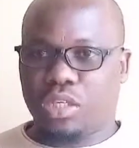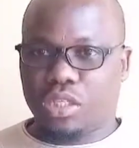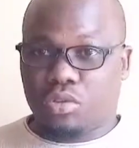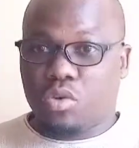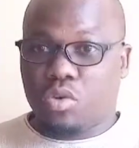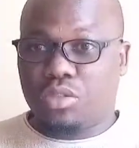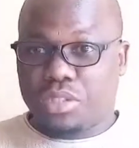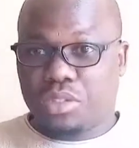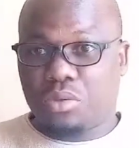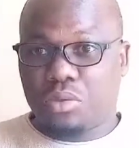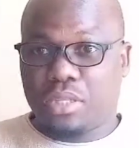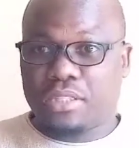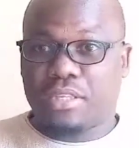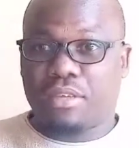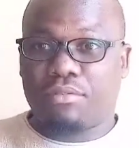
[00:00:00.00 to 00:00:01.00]
It goes
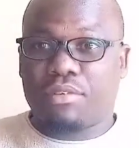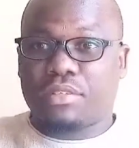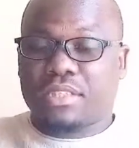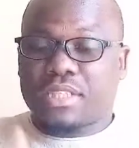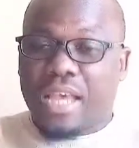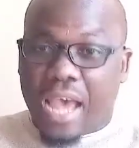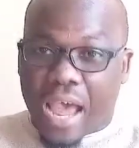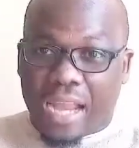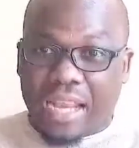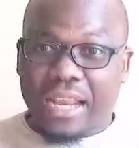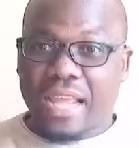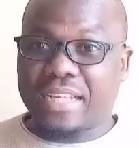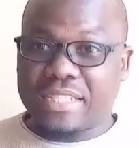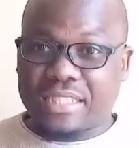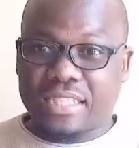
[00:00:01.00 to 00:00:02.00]
into the savings,
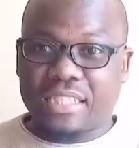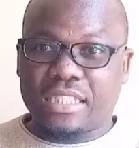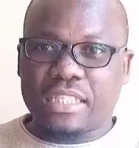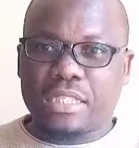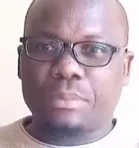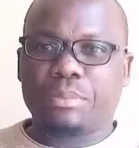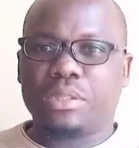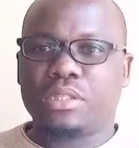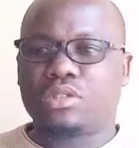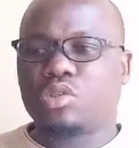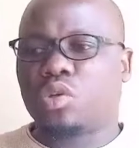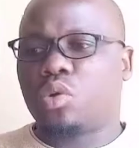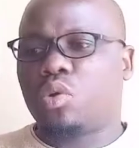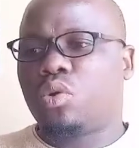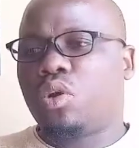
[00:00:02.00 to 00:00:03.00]
and that is a discipline.
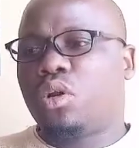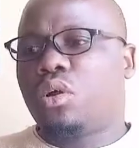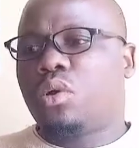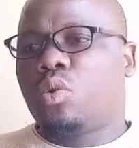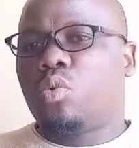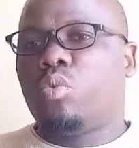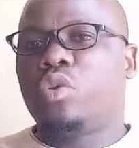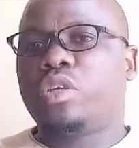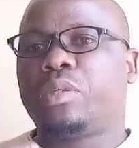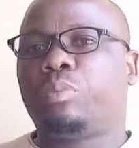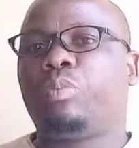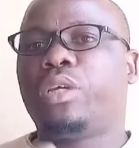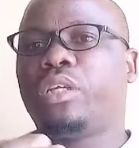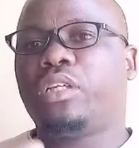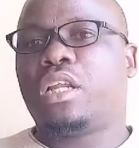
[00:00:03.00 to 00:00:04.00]
So we
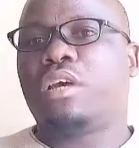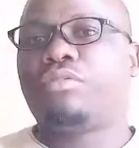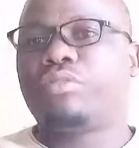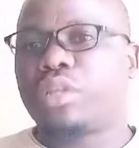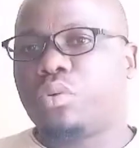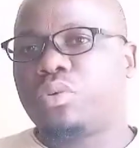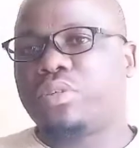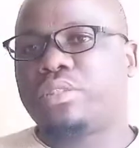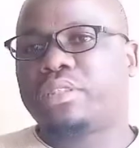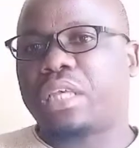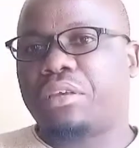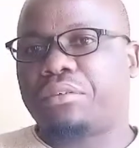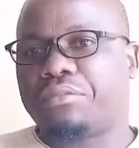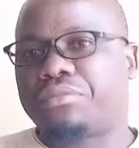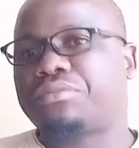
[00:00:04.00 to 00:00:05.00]
spend after we
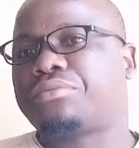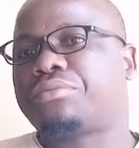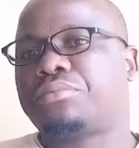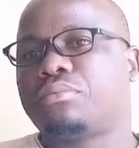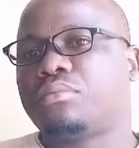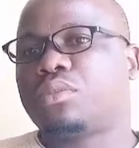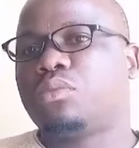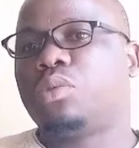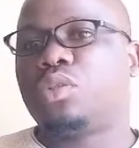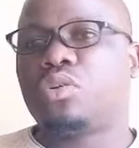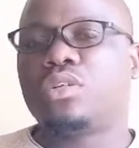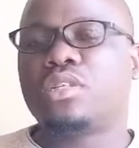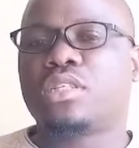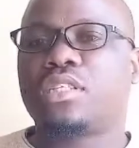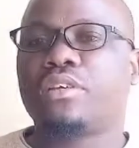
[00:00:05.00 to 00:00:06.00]
save. We
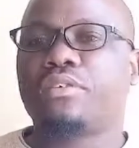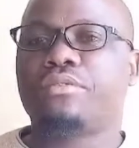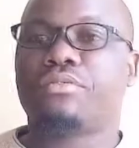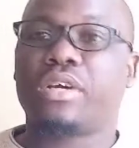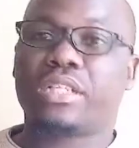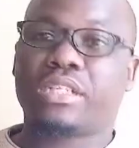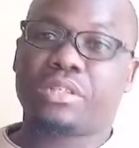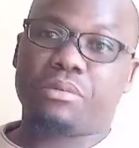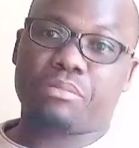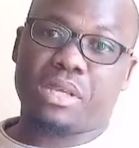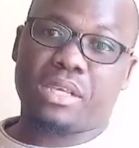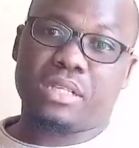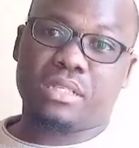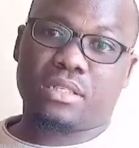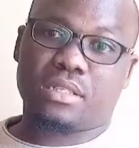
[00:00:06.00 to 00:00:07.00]
don't save what
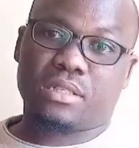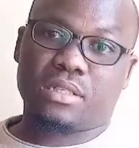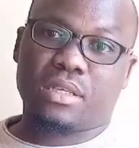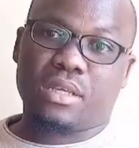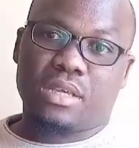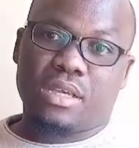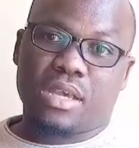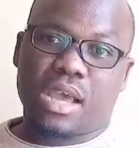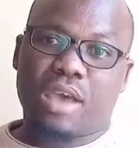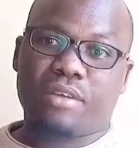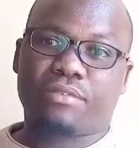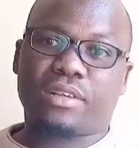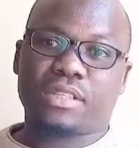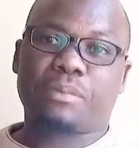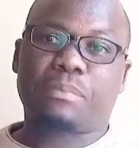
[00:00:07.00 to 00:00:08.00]
remains
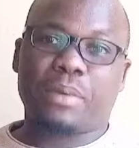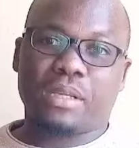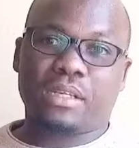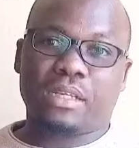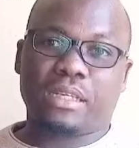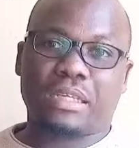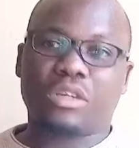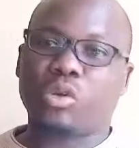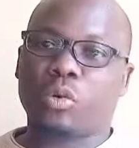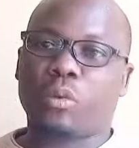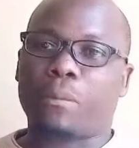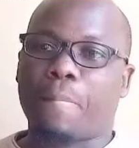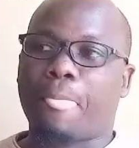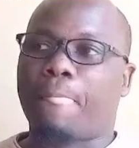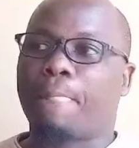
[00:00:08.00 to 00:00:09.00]
after spending.
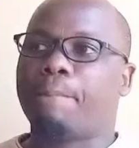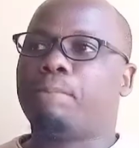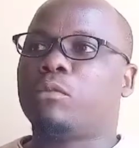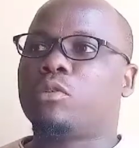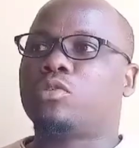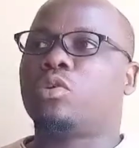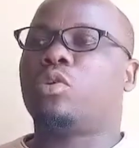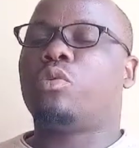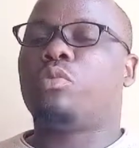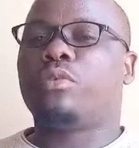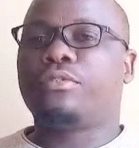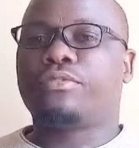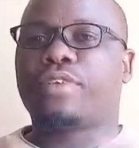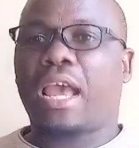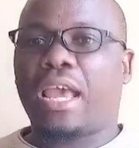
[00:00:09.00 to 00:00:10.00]
No. So
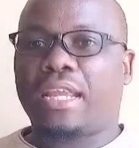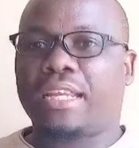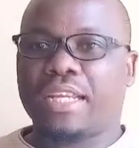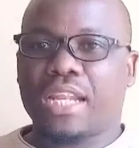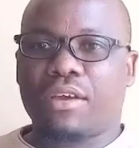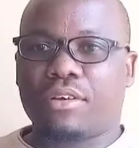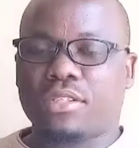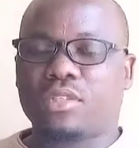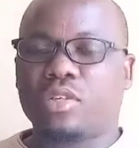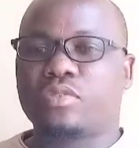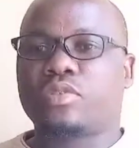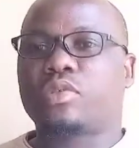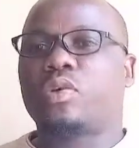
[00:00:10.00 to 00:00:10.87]
we've guided ourselves.